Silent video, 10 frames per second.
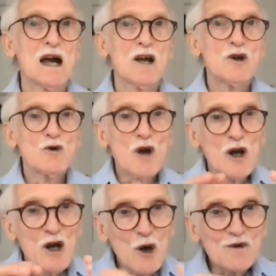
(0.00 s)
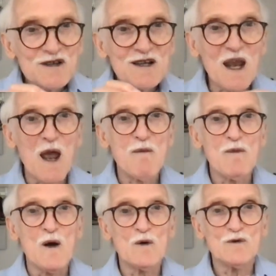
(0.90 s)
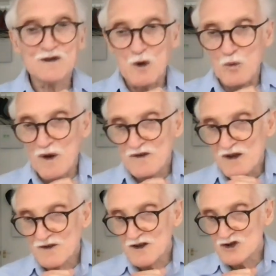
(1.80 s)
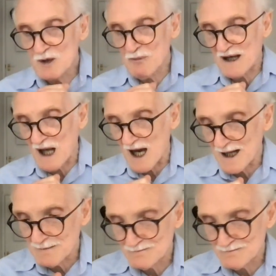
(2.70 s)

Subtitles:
You negotiate those with the shipping line.